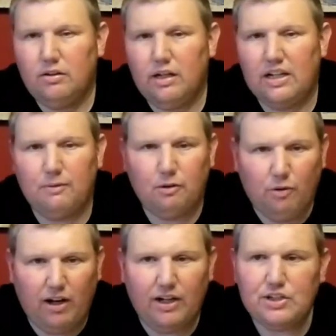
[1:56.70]

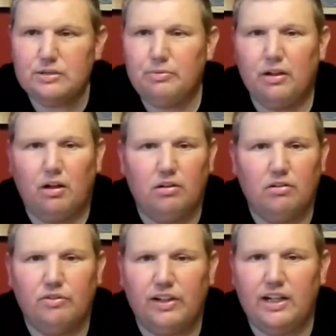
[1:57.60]
NWA, she's been all
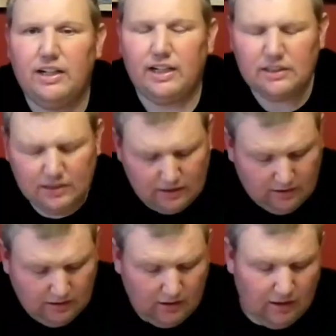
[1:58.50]
over the indies,
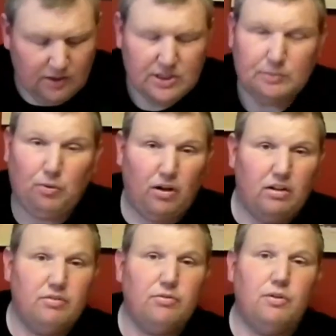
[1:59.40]
she's part
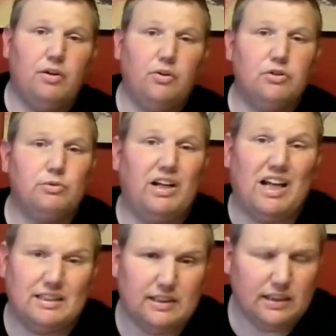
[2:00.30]
of the Cruiserweight
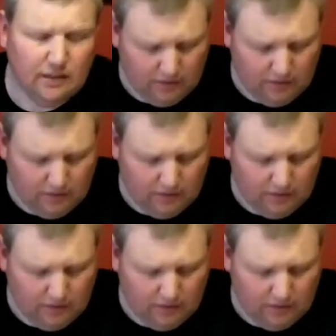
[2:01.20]
Classic,